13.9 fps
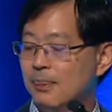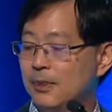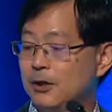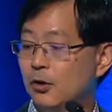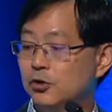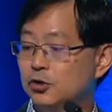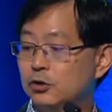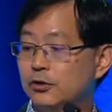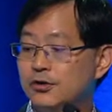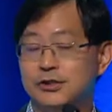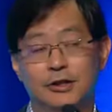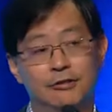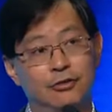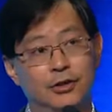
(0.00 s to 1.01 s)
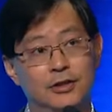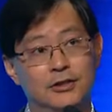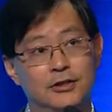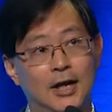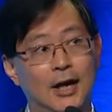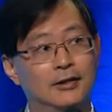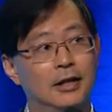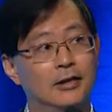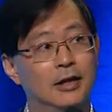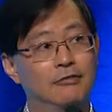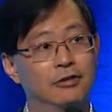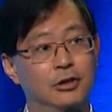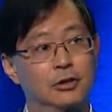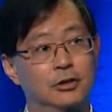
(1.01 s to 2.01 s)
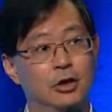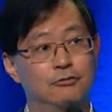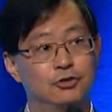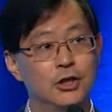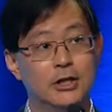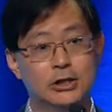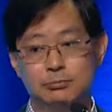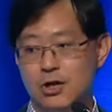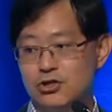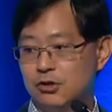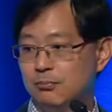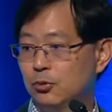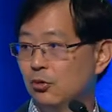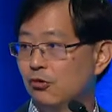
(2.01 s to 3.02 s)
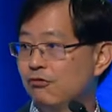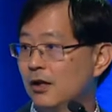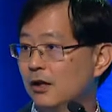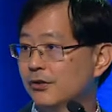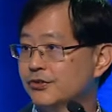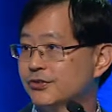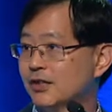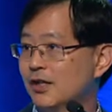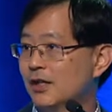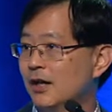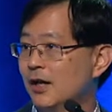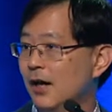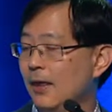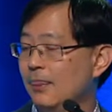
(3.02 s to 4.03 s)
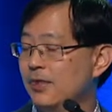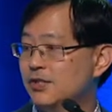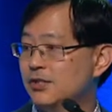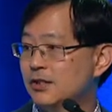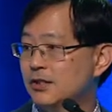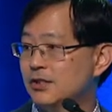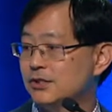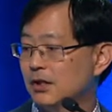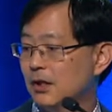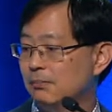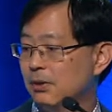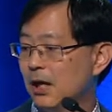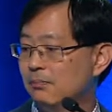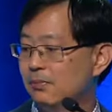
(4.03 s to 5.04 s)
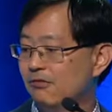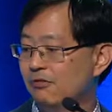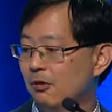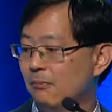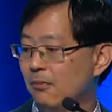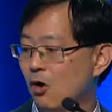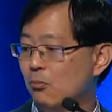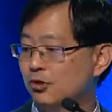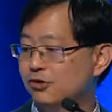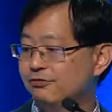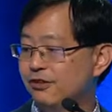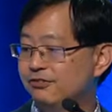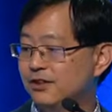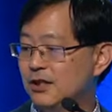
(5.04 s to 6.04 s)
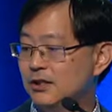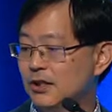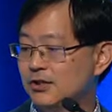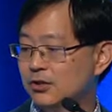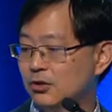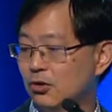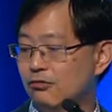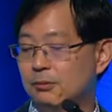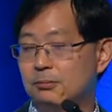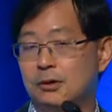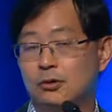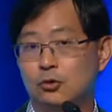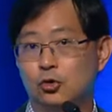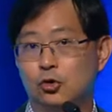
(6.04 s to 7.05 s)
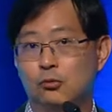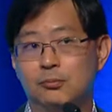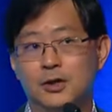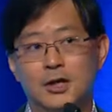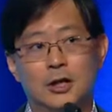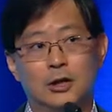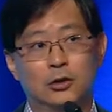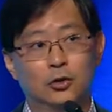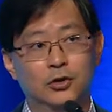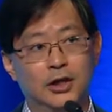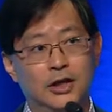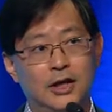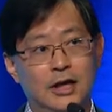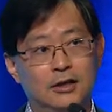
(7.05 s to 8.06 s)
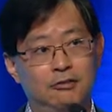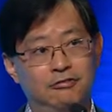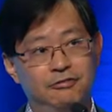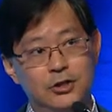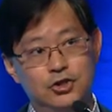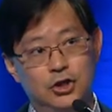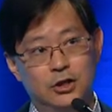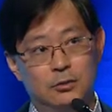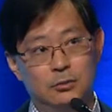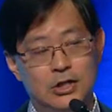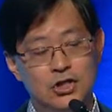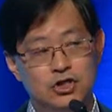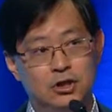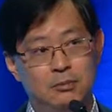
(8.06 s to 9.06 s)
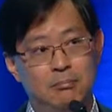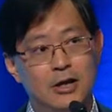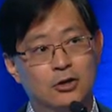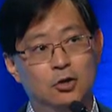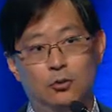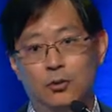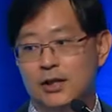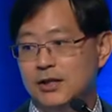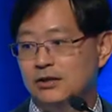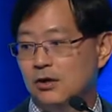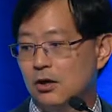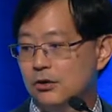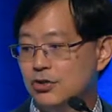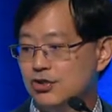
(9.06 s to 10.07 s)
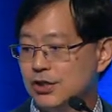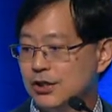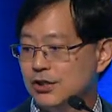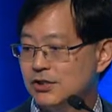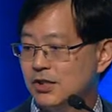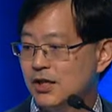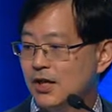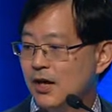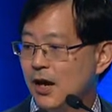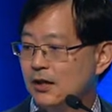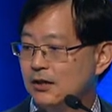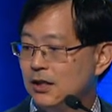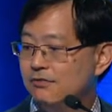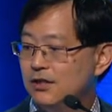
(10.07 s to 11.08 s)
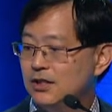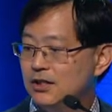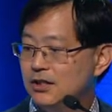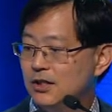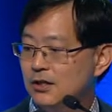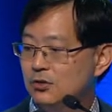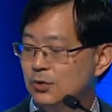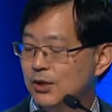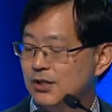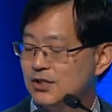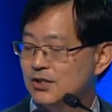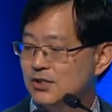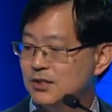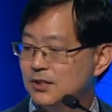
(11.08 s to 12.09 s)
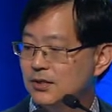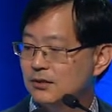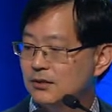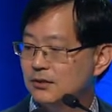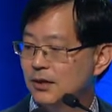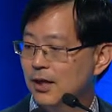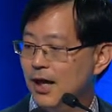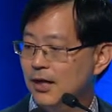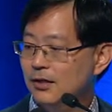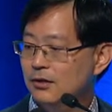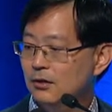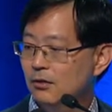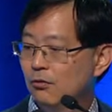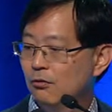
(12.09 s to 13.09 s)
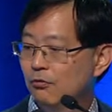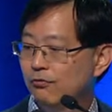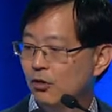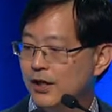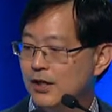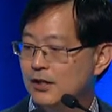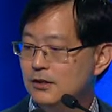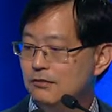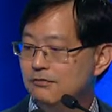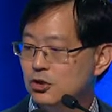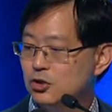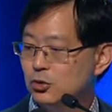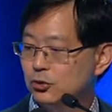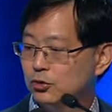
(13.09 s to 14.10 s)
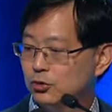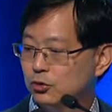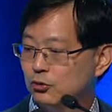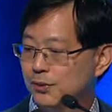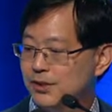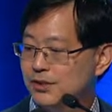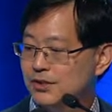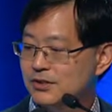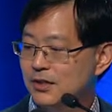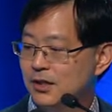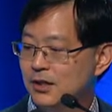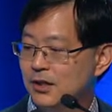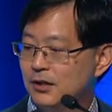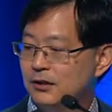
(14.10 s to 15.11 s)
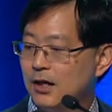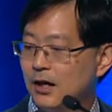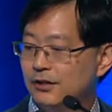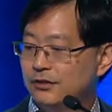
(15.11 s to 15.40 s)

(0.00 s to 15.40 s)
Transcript: They also look different at the level of gene expression profiles. And this is a paper from almost 15 years ago from our group looking at the first generation microarray technologies. And even here you can see that for individual tumors, there are